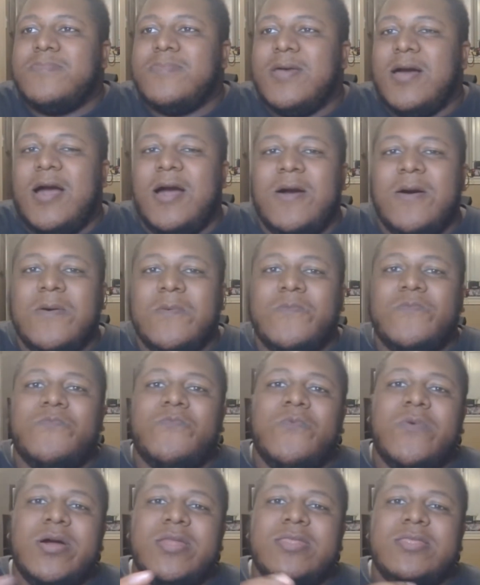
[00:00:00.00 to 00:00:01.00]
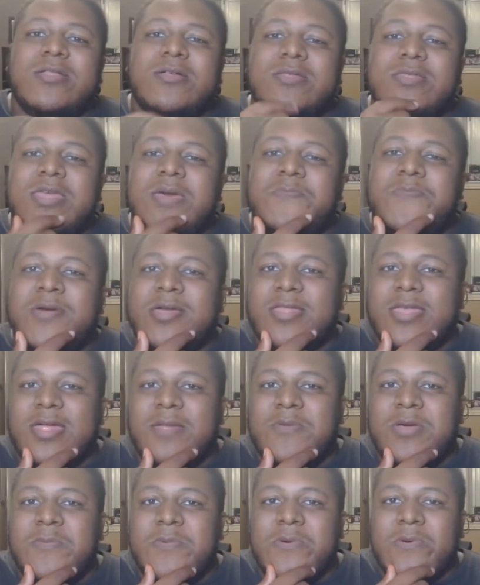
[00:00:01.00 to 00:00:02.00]
one little nitpick that
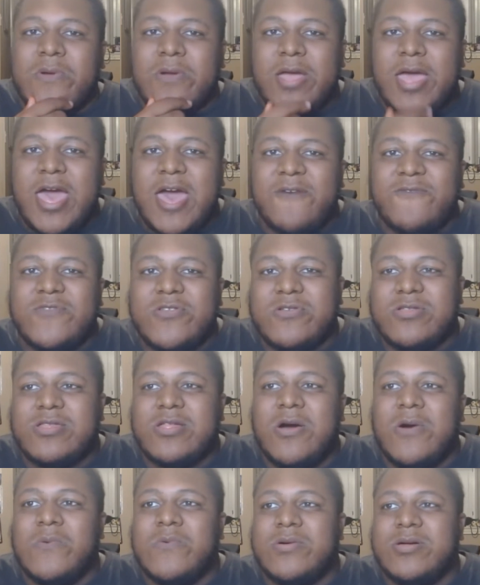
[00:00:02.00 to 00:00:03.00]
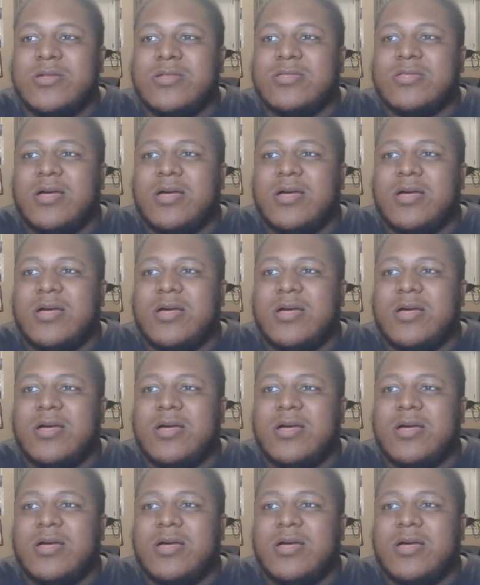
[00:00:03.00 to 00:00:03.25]
people were having or so was